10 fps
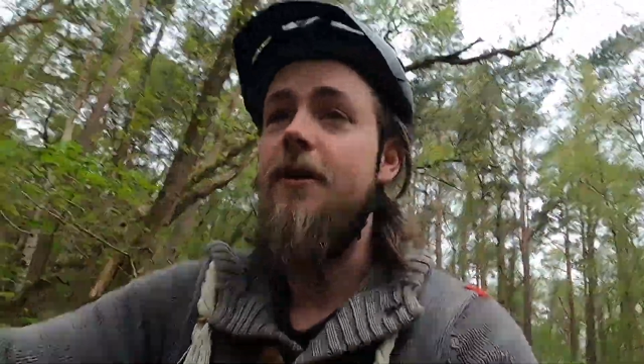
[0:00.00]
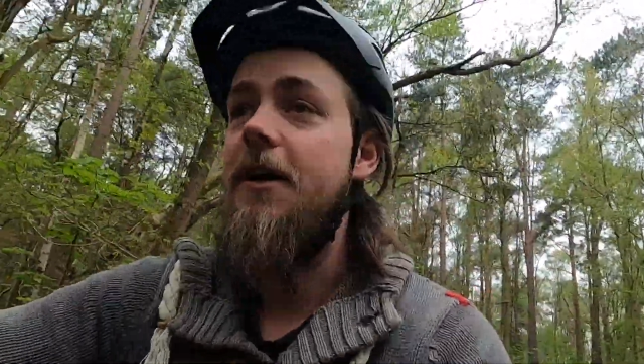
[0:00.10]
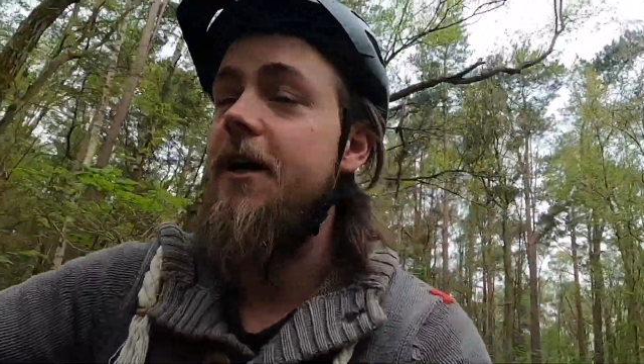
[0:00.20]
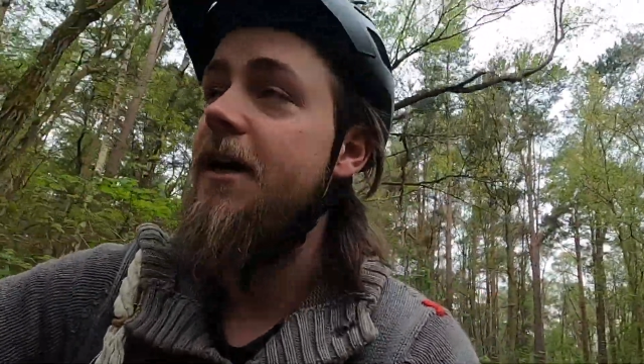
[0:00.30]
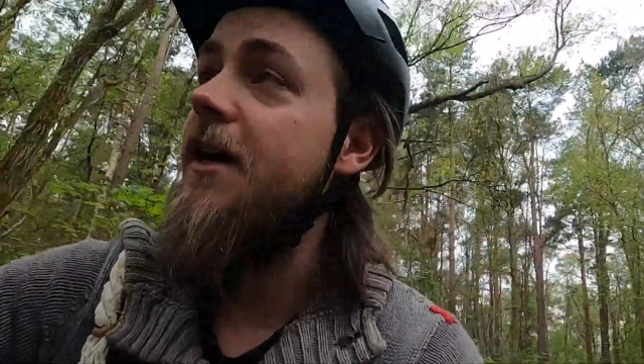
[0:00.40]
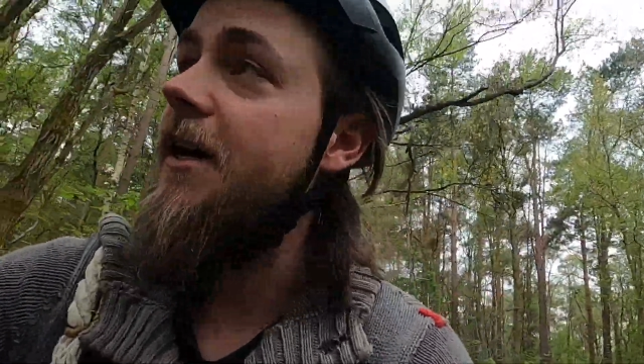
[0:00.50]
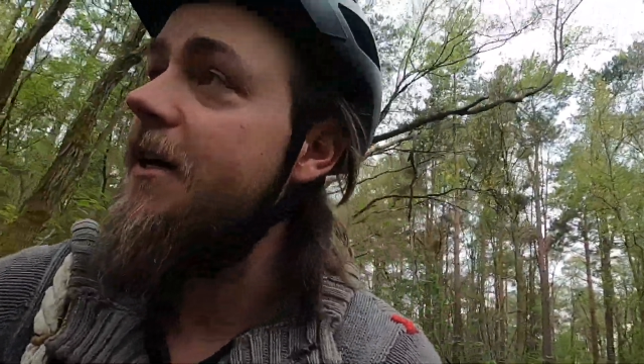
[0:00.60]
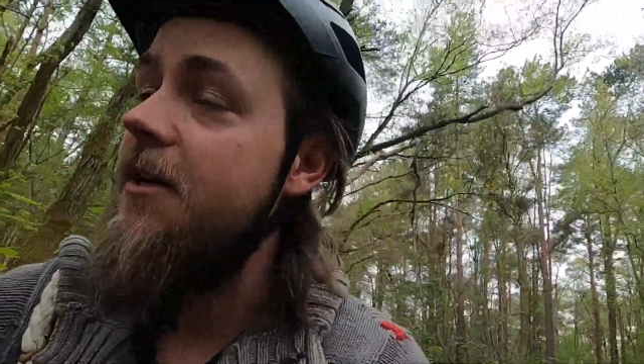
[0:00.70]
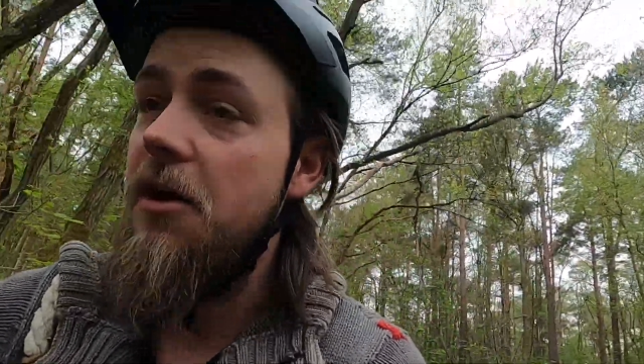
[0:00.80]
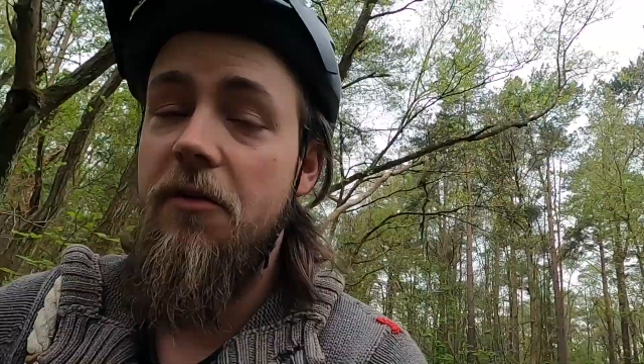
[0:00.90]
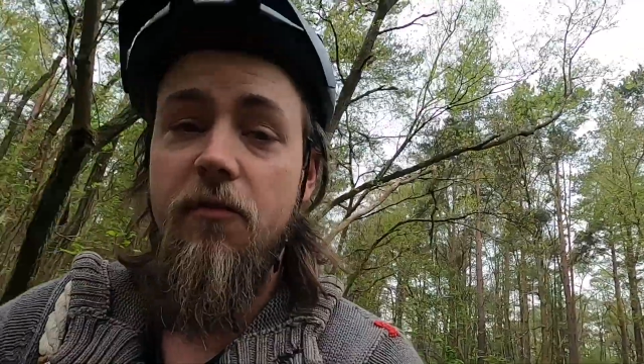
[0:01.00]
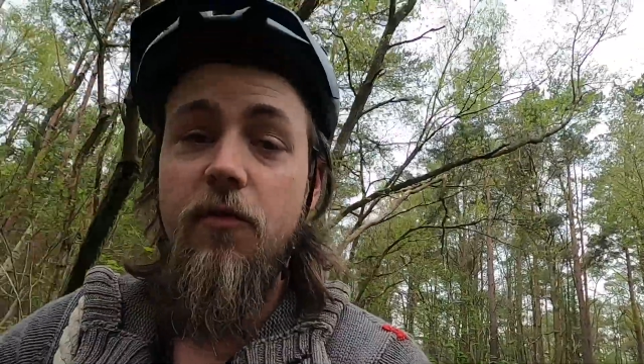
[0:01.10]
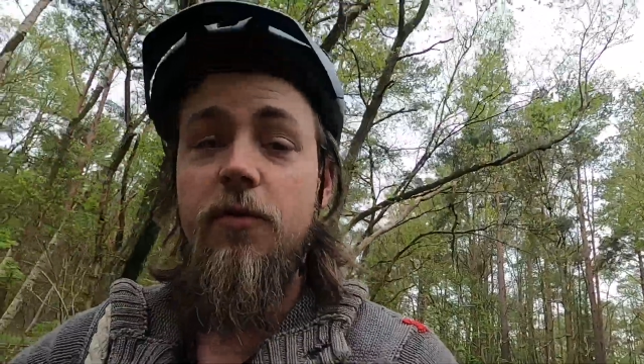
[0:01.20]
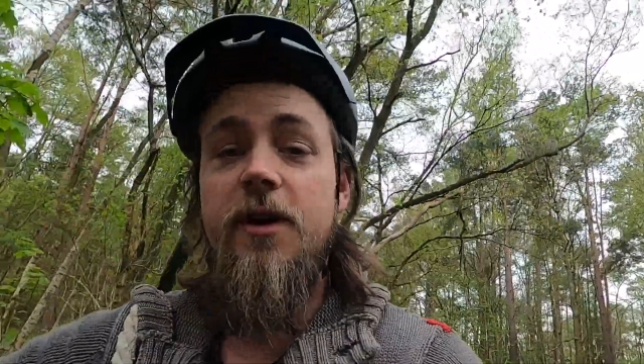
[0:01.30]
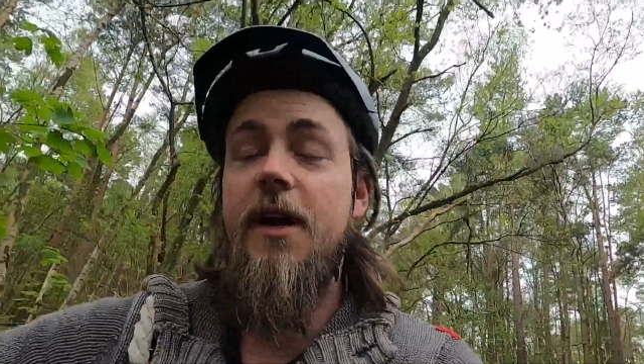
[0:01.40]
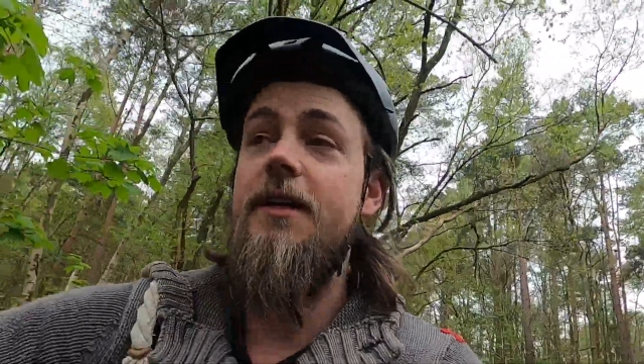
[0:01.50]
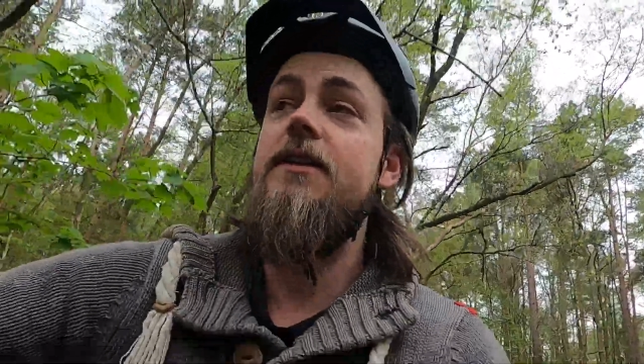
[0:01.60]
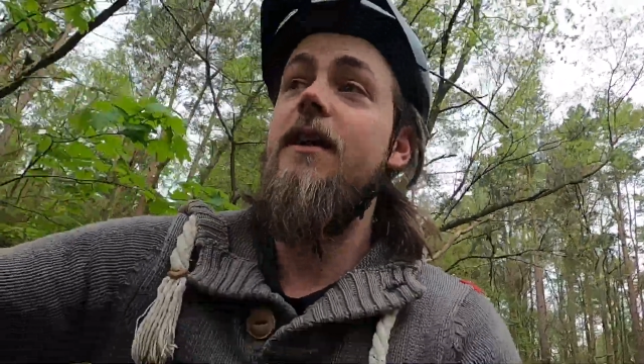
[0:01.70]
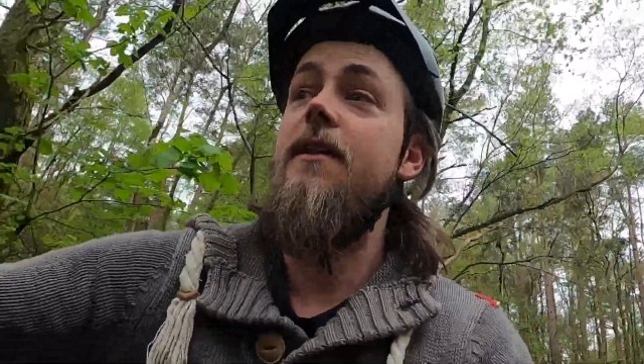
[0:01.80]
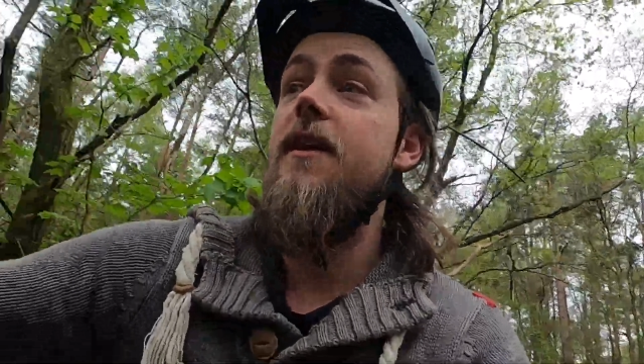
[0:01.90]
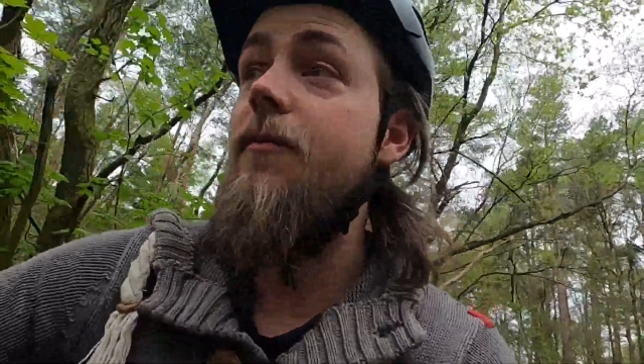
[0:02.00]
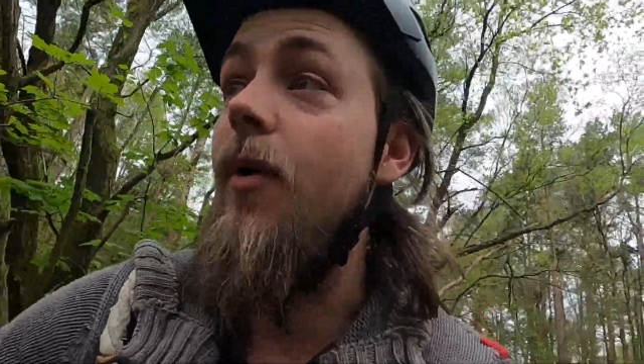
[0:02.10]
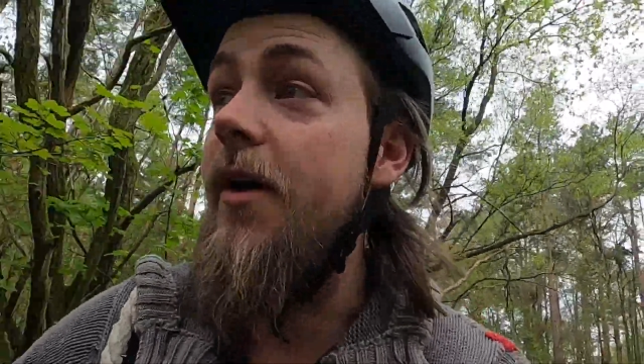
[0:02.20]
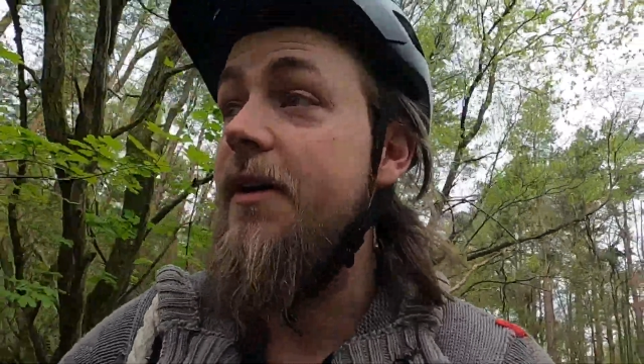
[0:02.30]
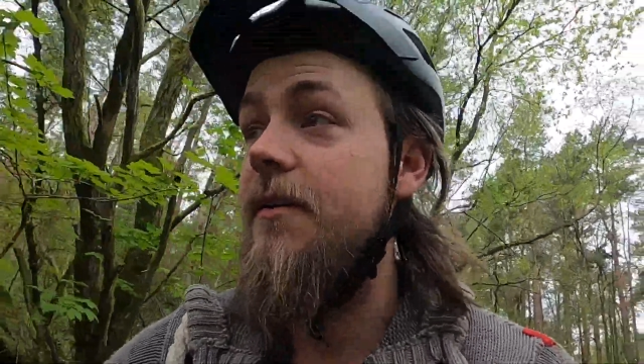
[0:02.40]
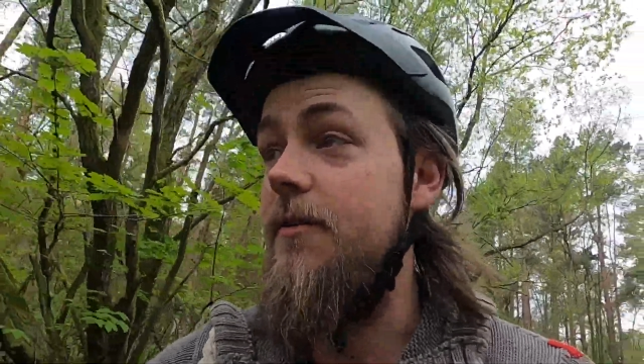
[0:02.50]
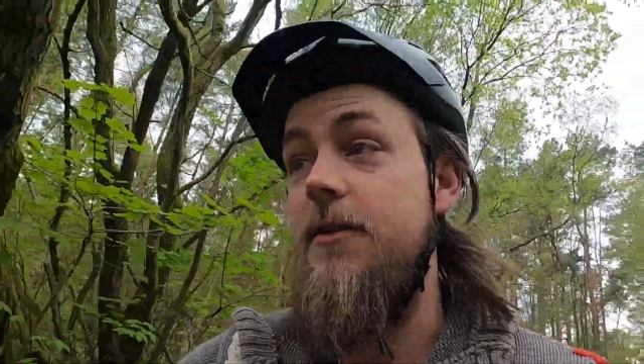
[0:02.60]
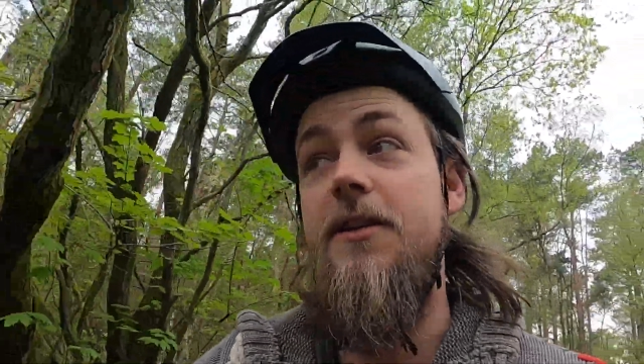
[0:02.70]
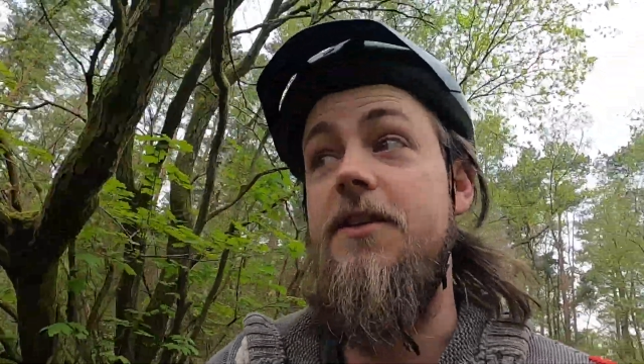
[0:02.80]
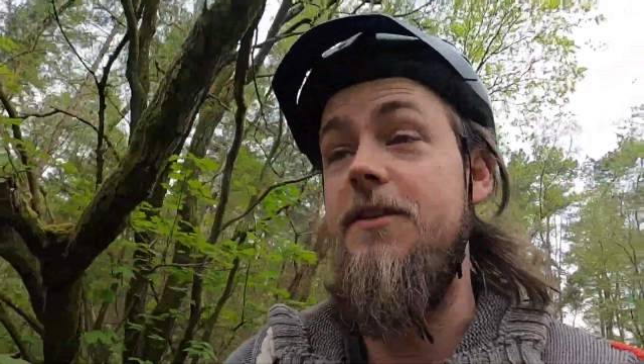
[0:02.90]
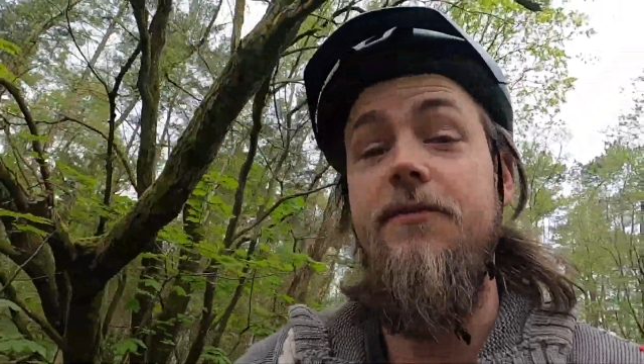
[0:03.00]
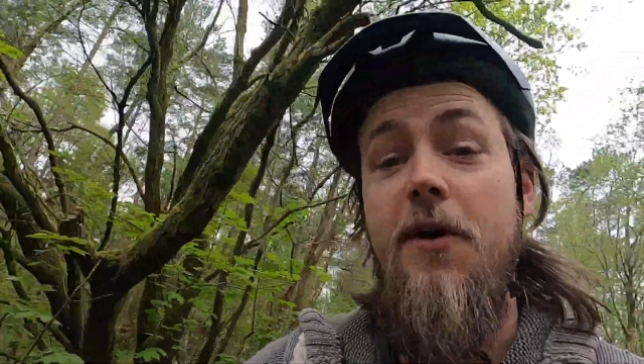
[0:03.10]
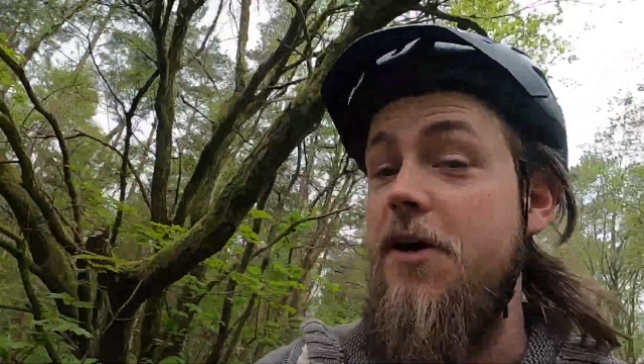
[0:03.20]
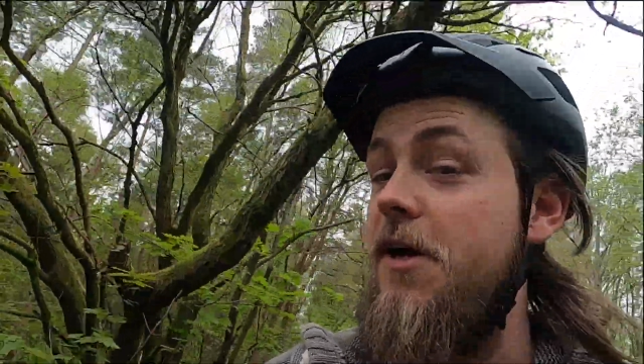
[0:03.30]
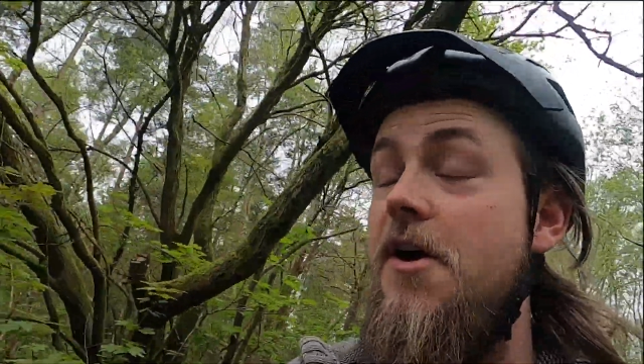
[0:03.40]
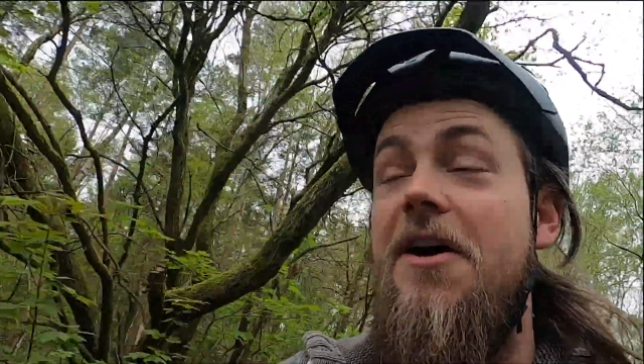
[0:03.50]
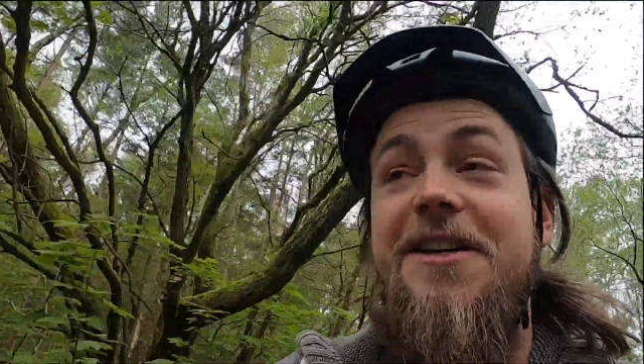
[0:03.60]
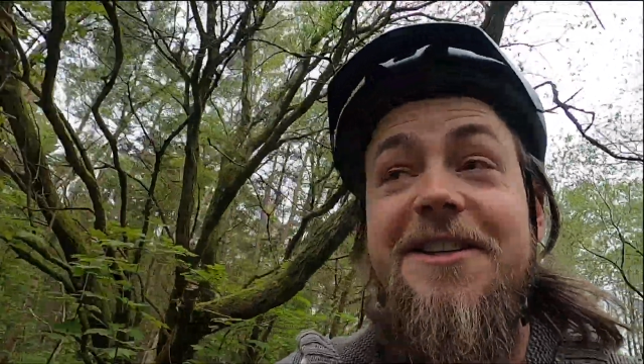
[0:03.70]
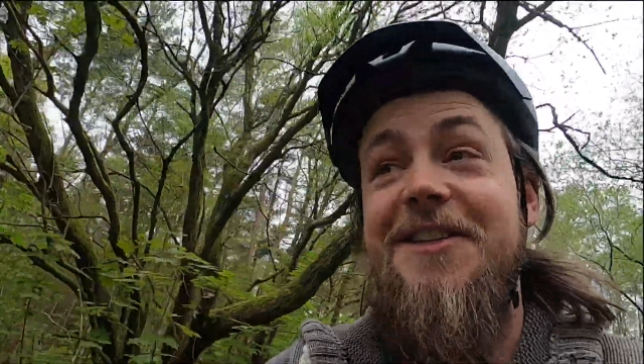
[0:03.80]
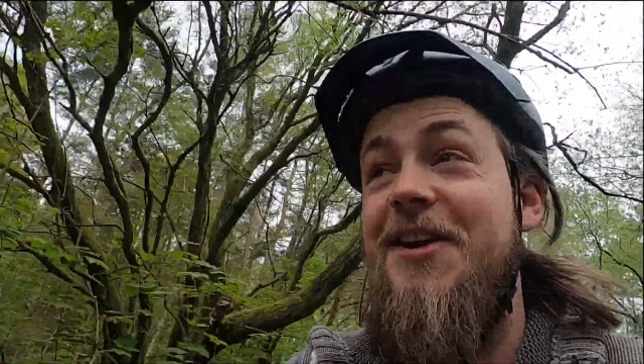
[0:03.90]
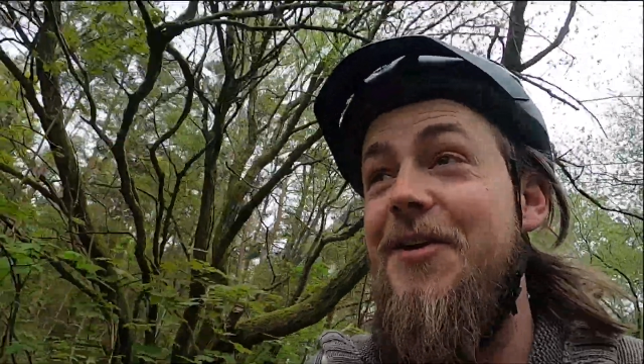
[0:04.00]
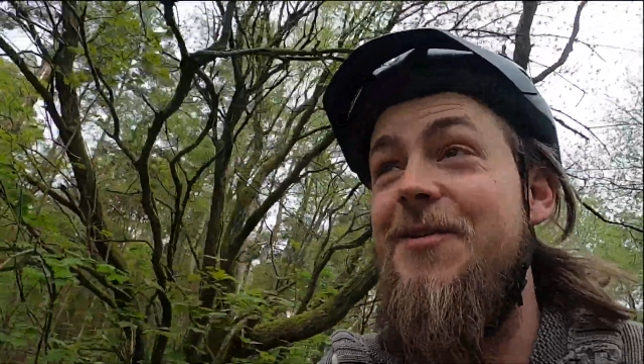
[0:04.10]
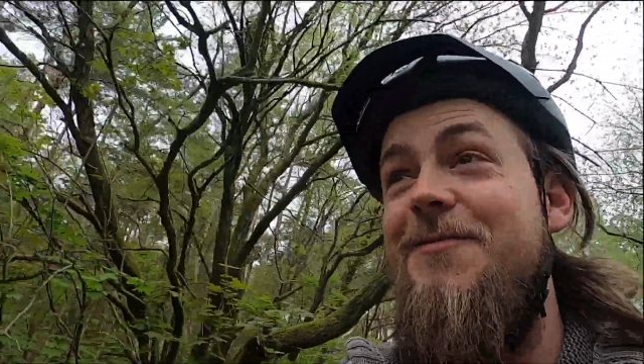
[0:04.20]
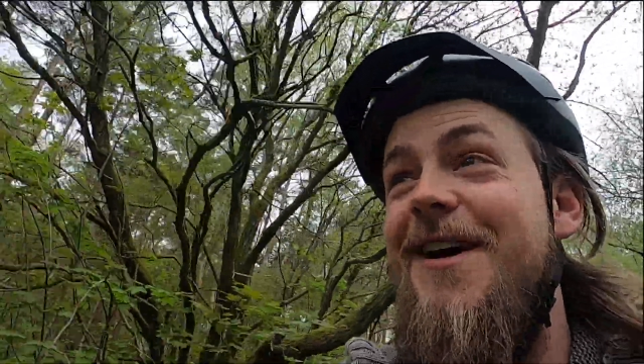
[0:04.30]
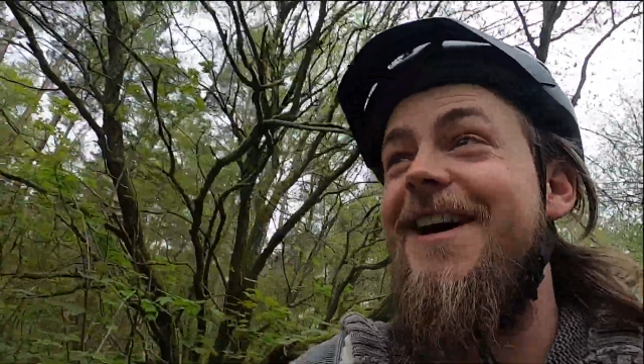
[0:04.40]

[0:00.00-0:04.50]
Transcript: Uh, you can already guess that the bike, this is hard to do